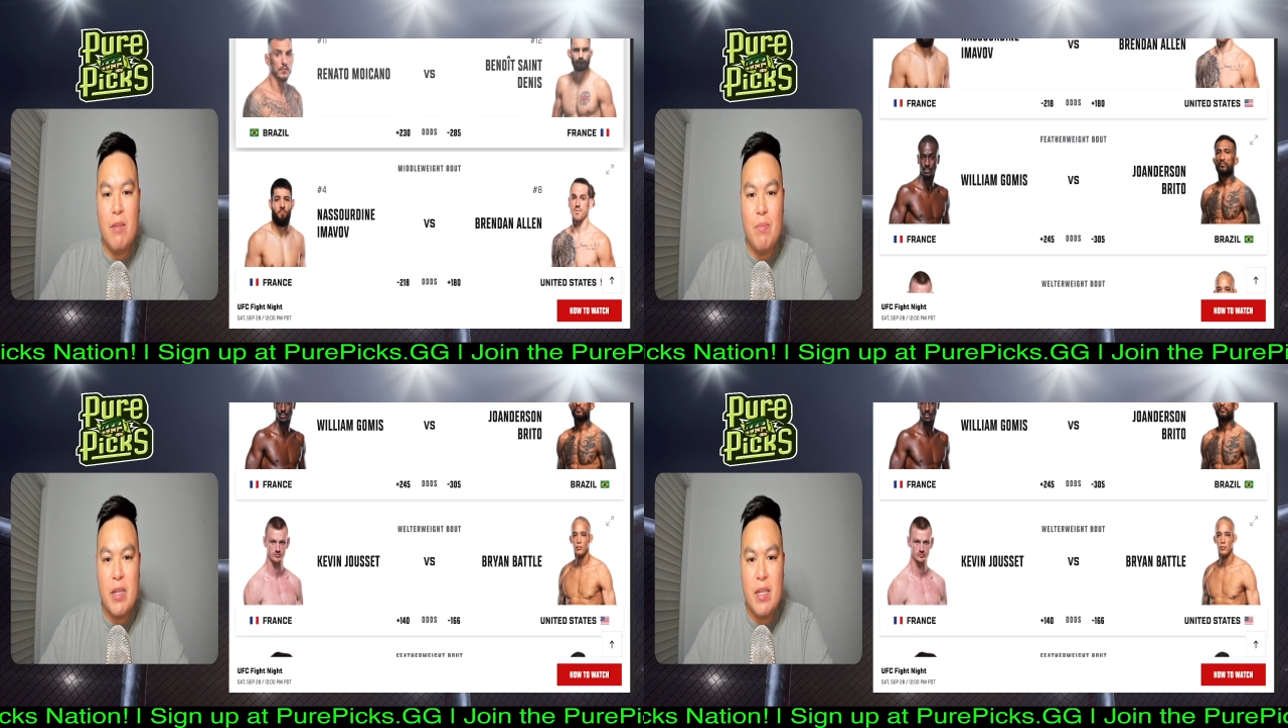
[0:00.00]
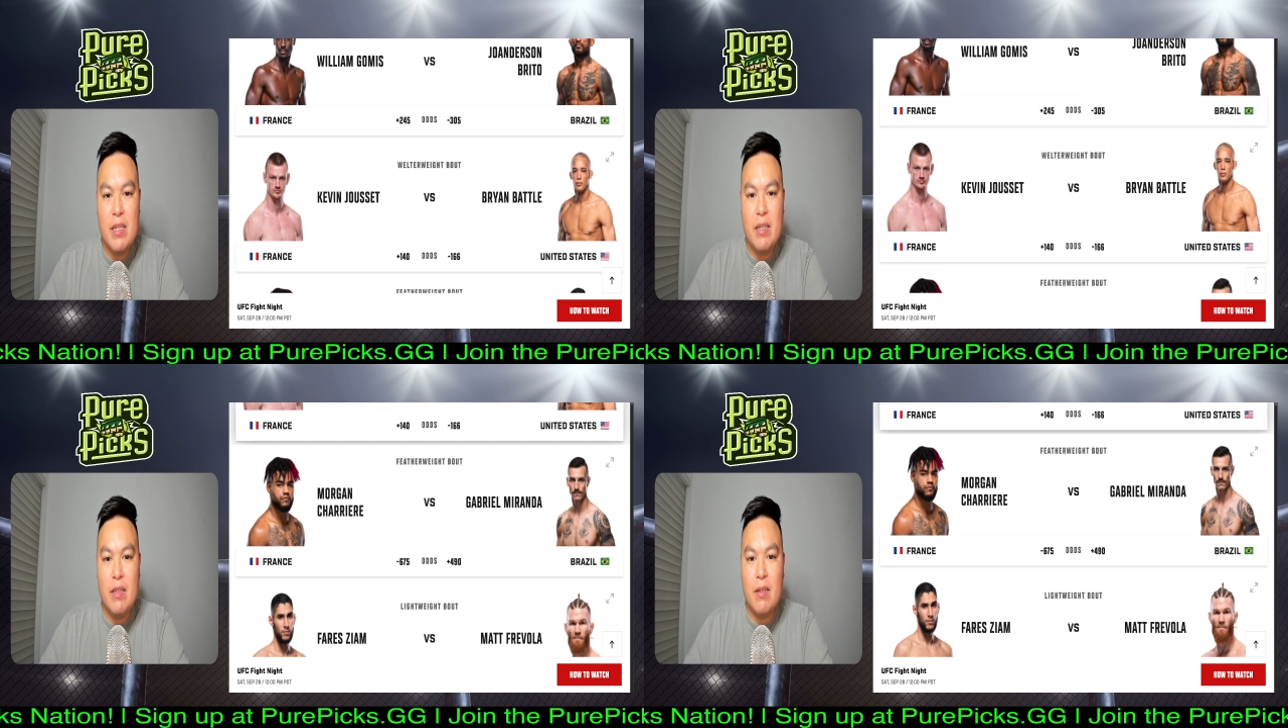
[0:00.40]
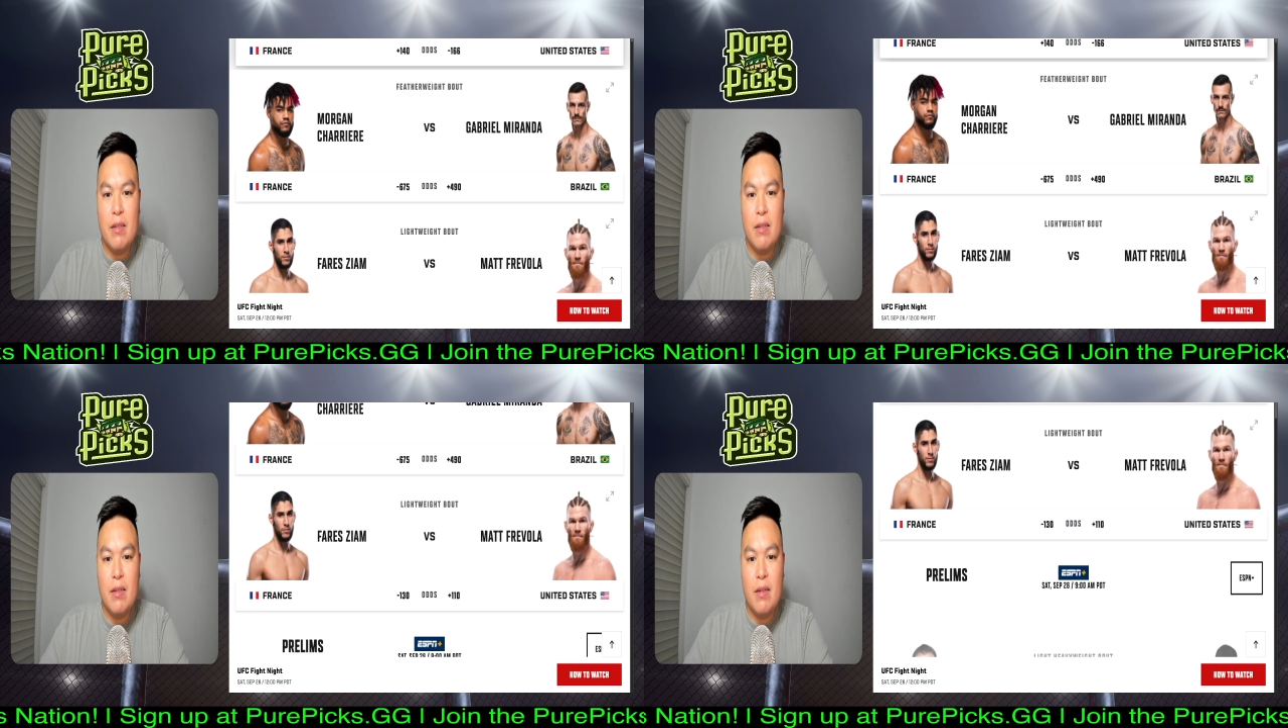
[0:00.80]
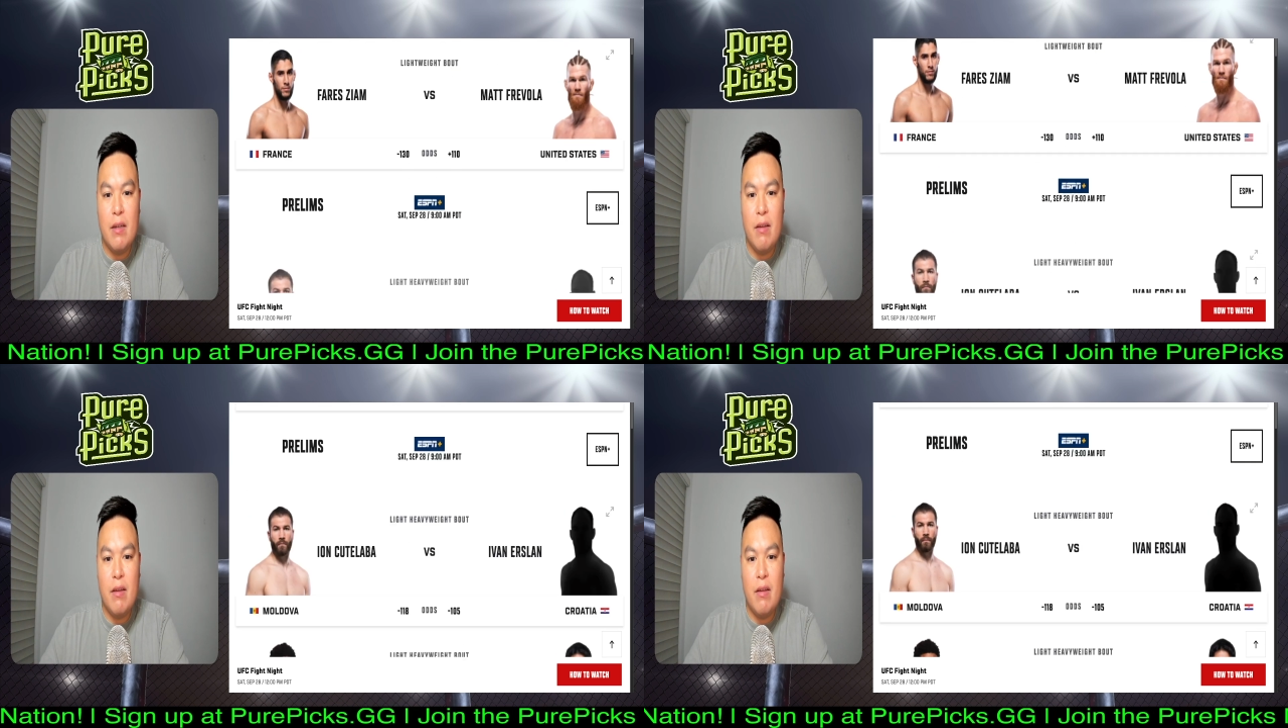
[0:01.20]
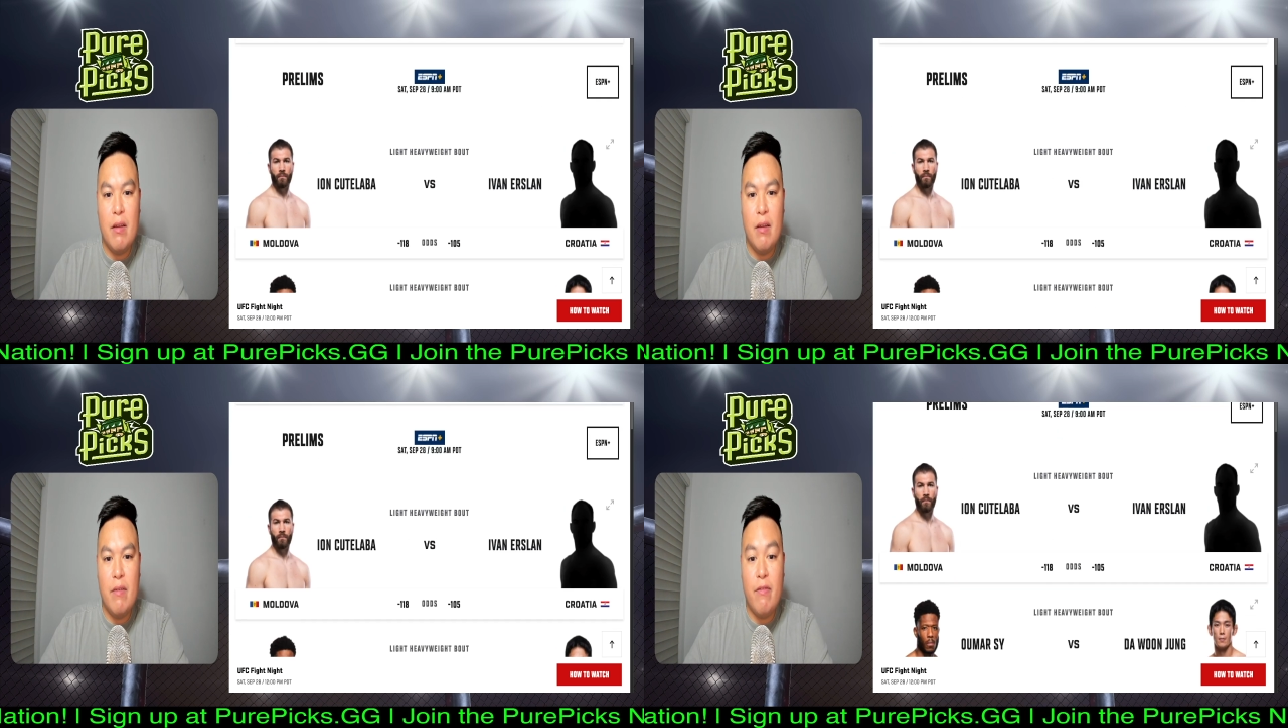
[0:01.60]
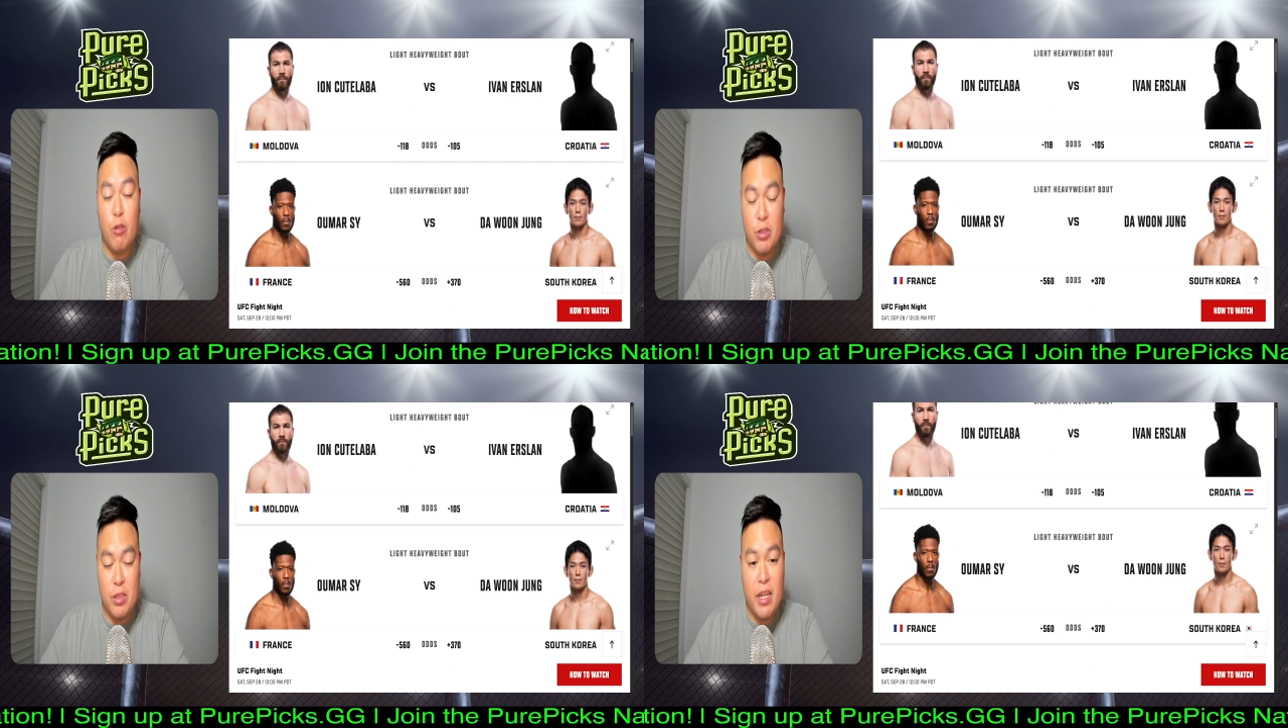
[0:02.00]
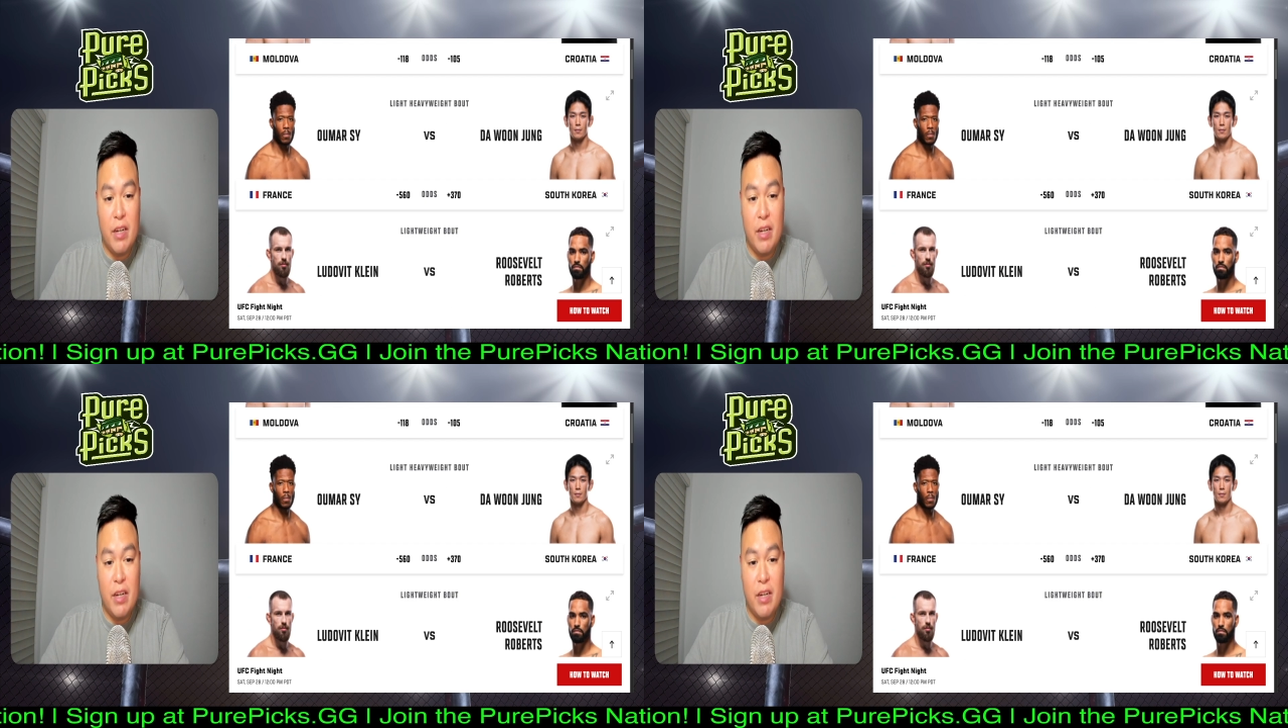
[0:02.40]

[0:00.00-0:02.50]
be first leg of